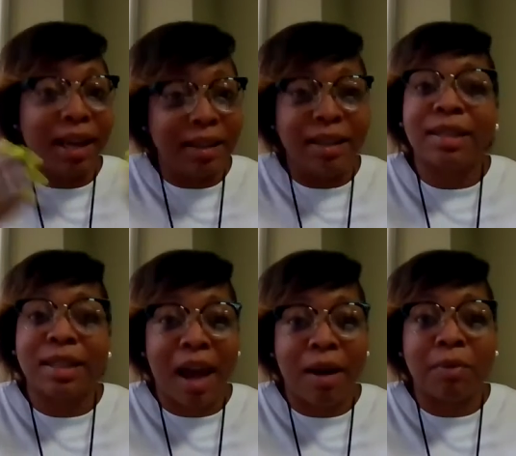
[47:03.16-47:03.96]
and this
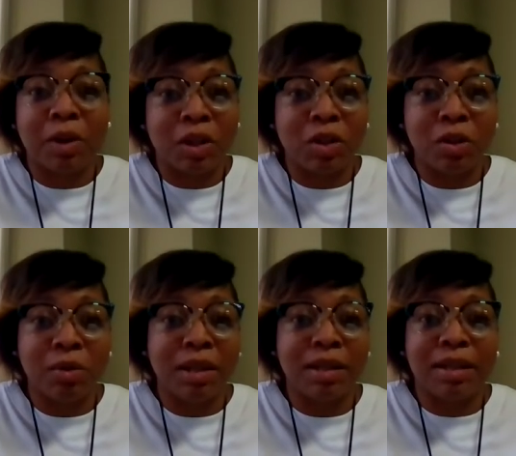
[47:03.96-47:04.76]
is how I'm going to
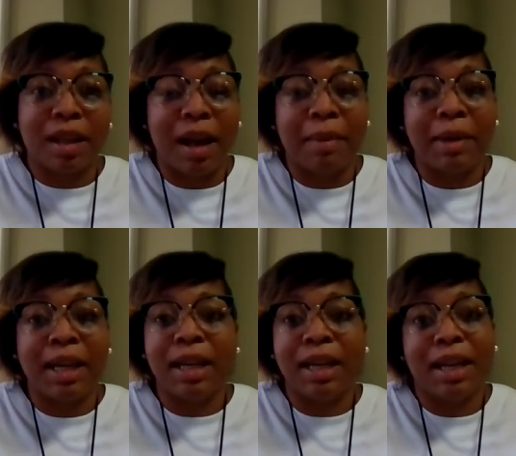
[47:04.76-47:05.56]
do it. I
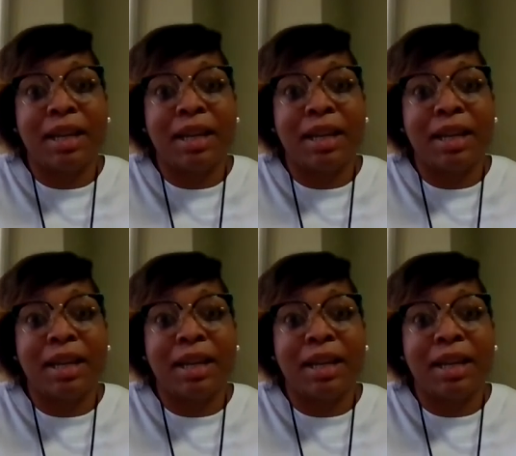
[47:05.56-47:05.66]
mean,